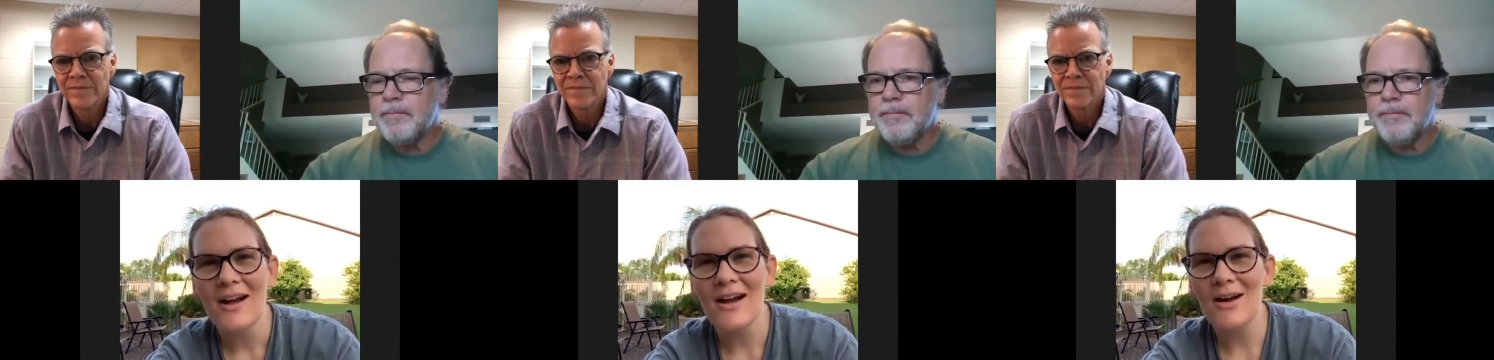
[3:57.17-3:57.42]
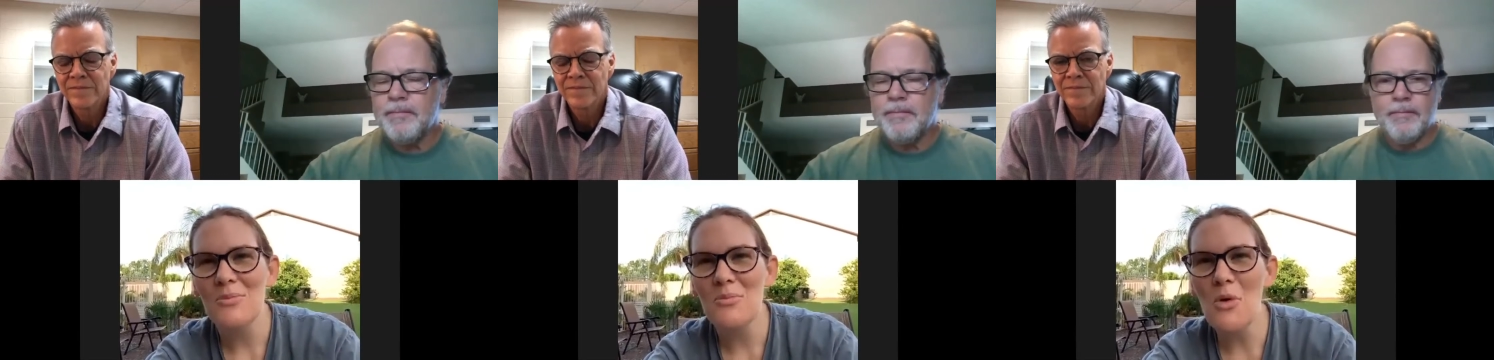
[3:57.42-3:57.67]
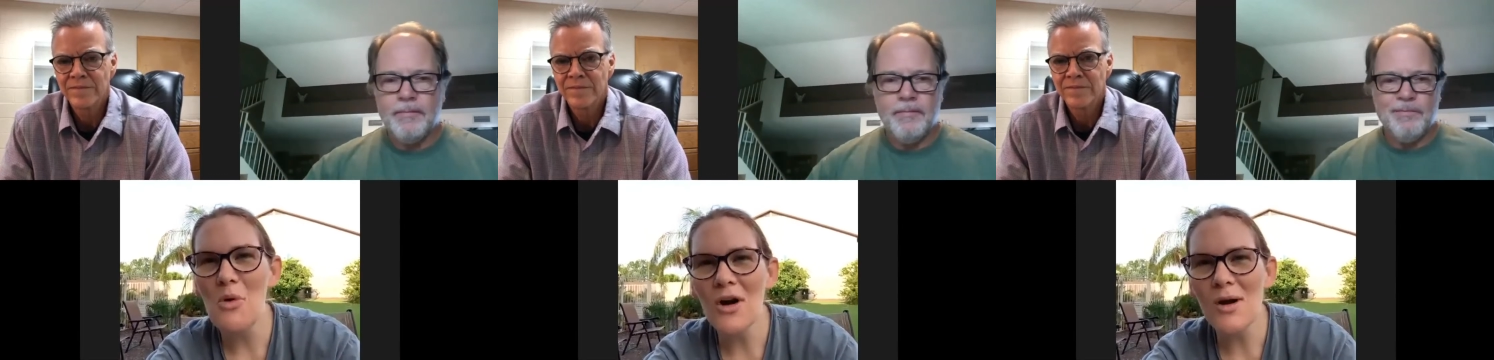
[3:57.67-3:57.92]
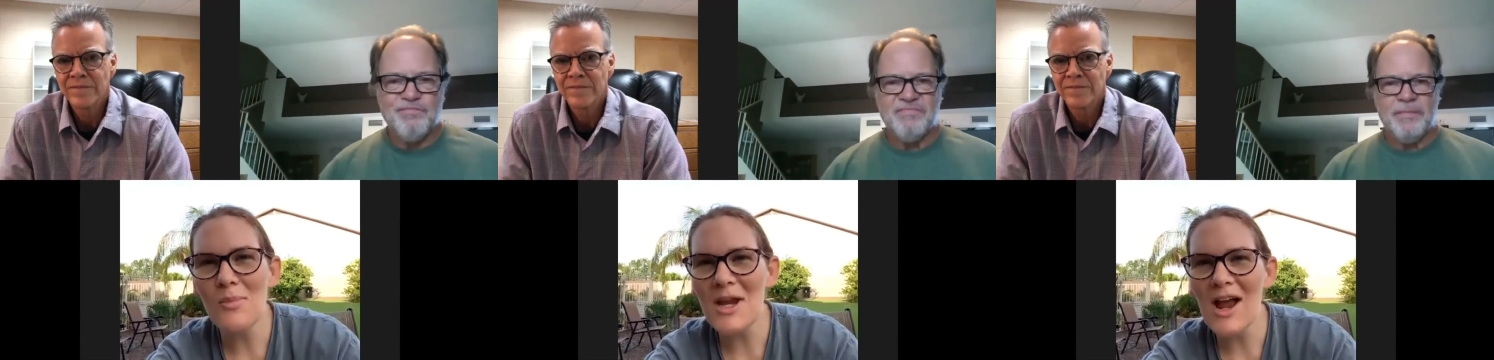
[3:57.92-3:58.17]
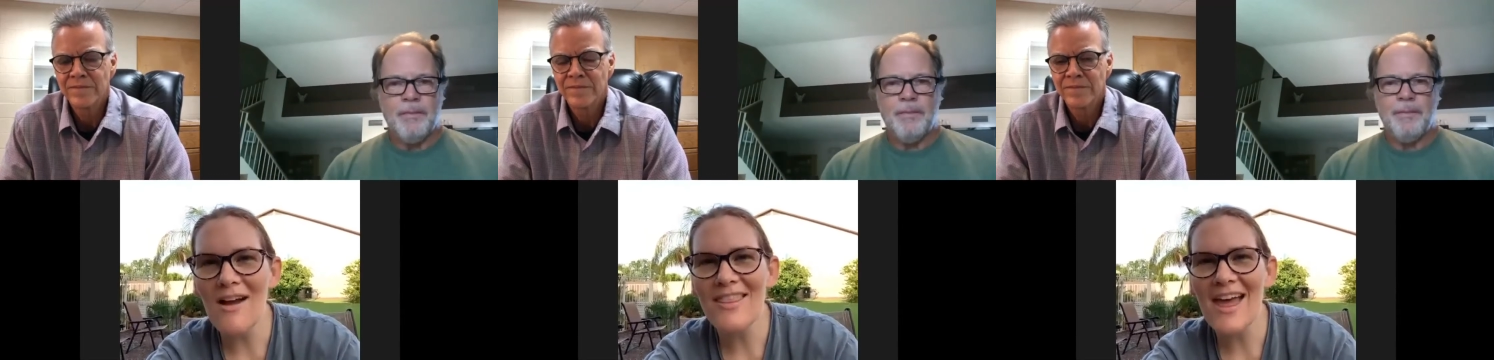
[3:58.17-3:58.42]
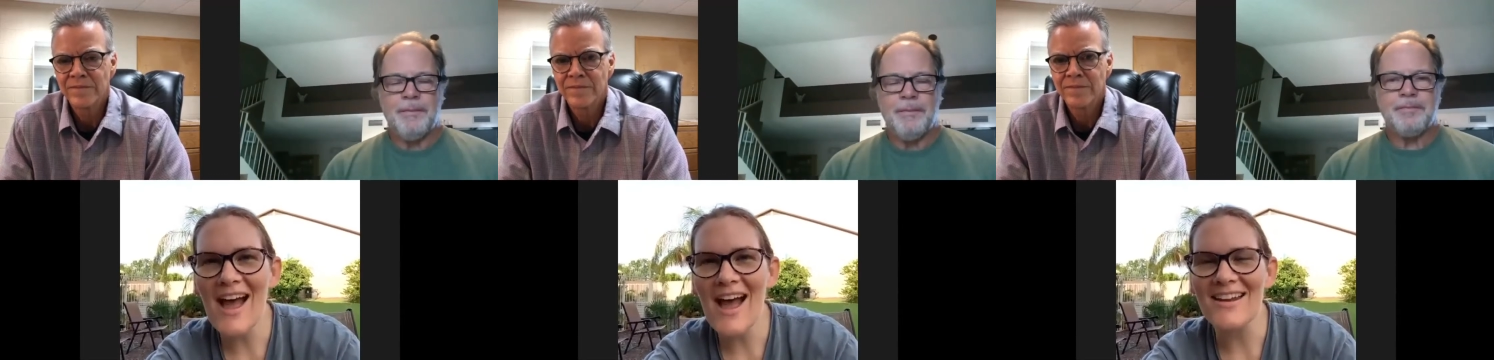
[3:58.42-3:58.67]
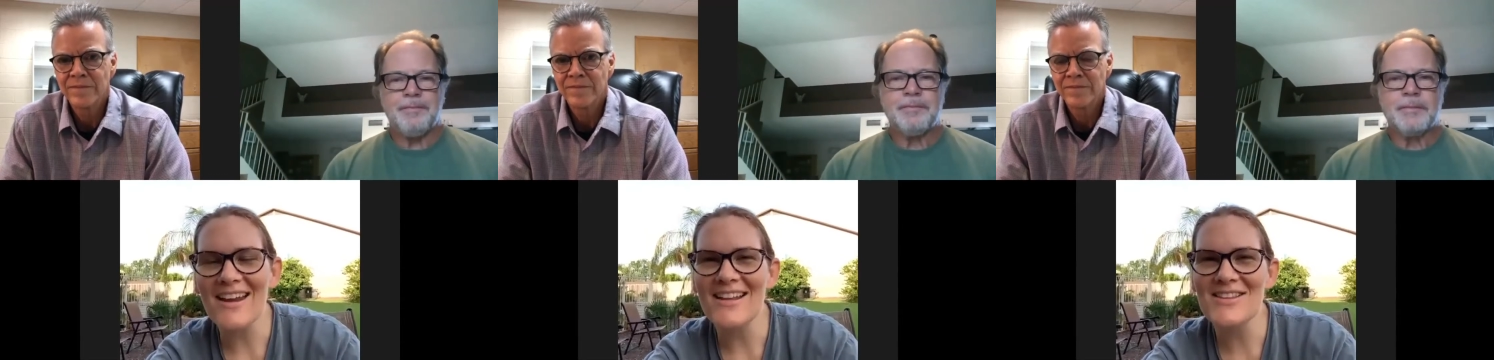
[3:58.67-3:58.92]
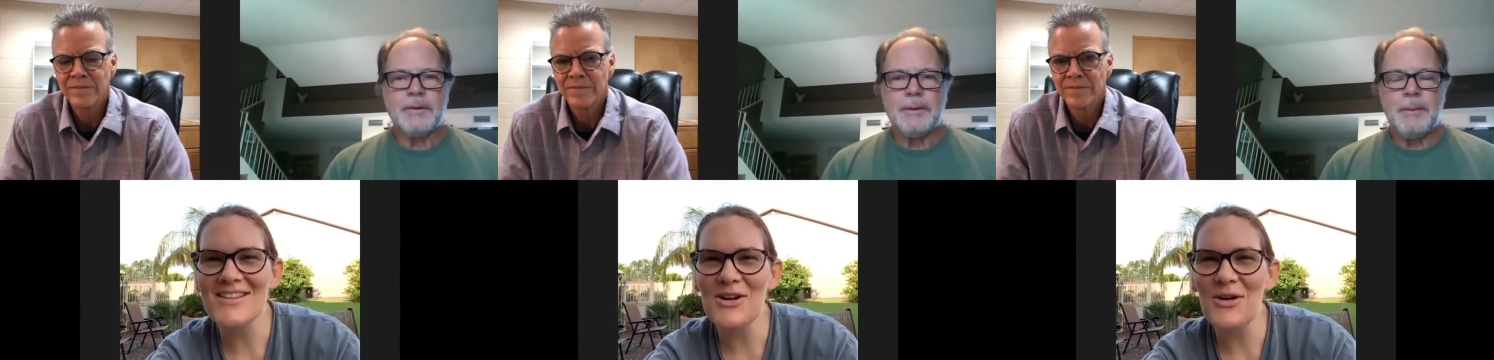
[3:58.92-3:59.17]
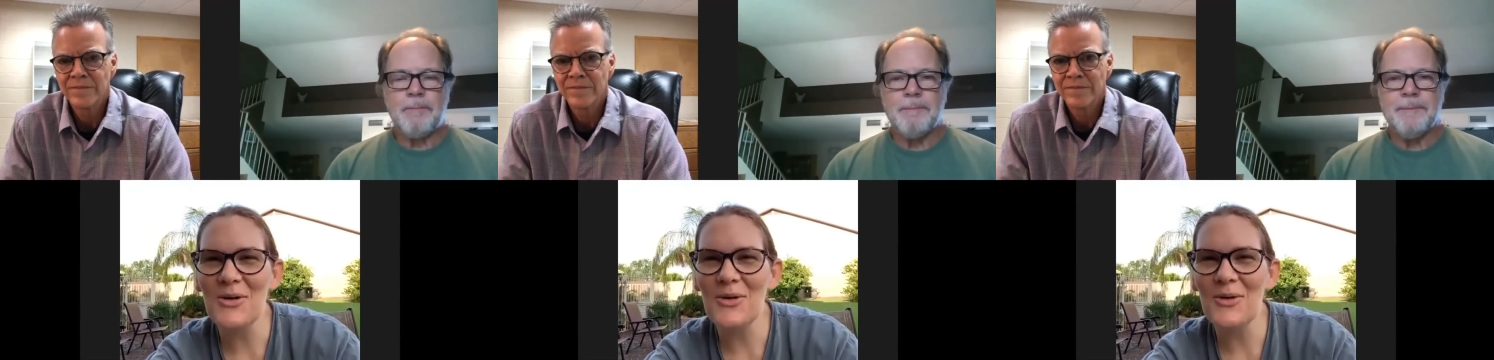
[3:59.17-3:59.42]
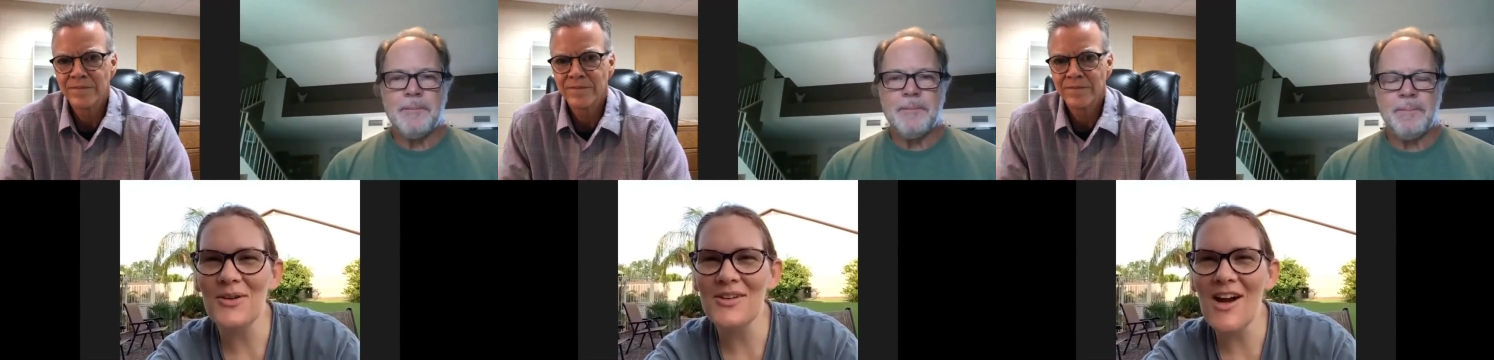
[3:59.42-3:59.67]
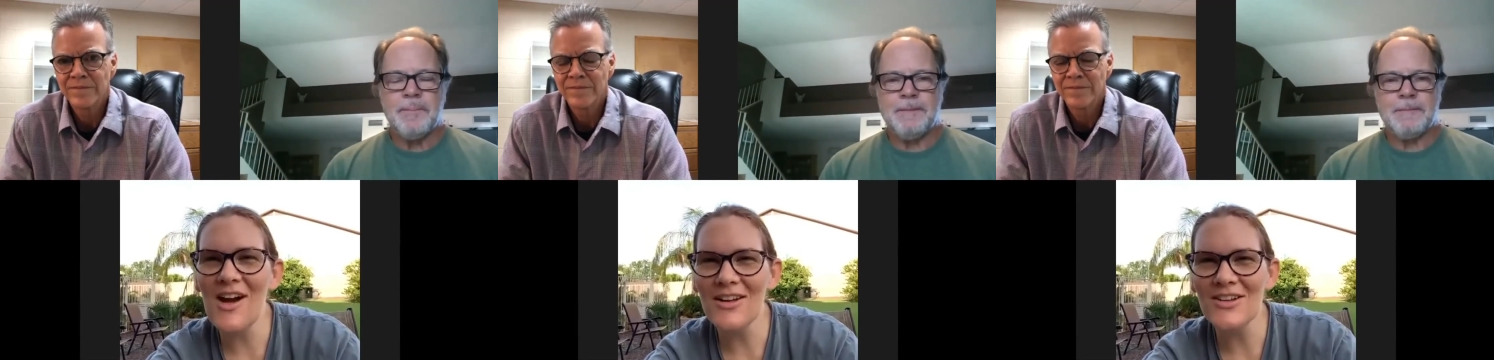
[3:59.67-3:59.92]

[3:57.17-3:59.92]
Speaker 1: more beyond that. And so, Donald,